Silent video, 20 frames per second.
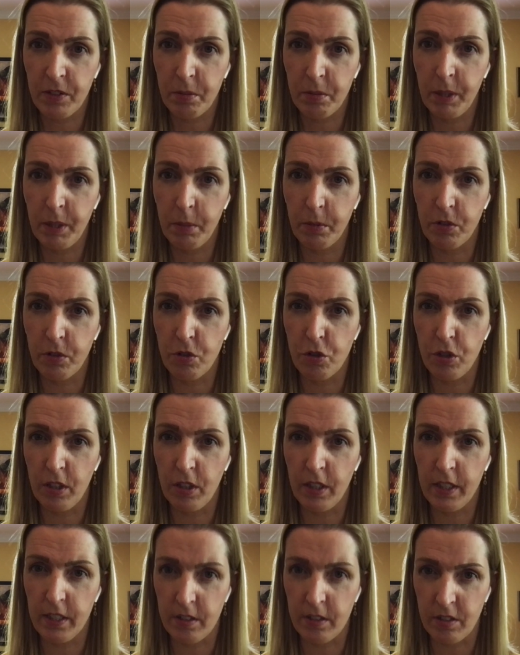Possibly it was in
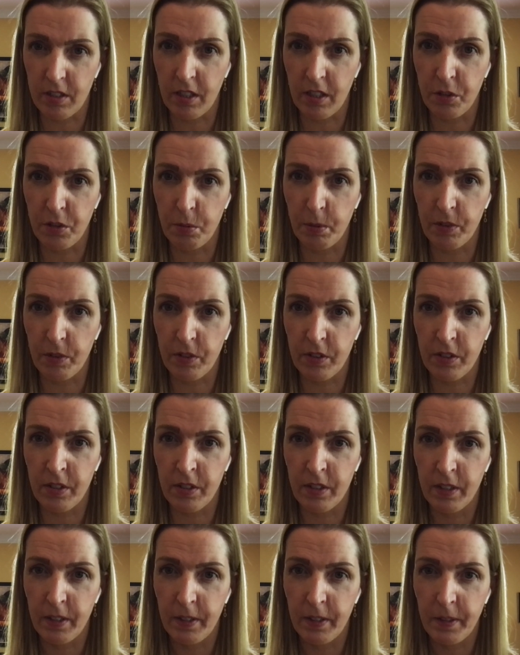July it started,
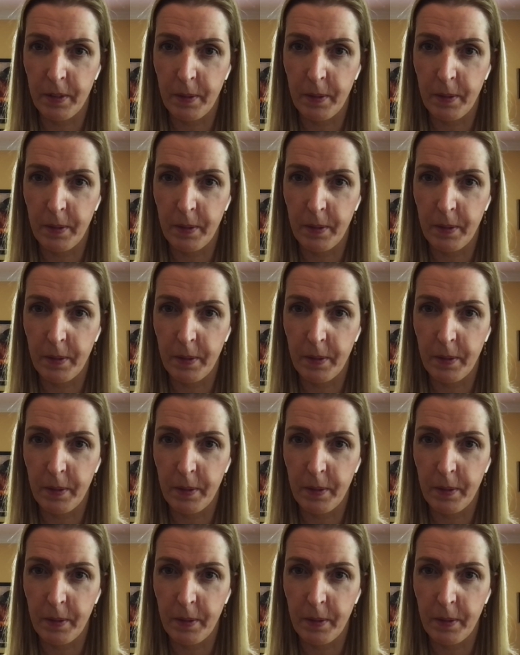wasn't it?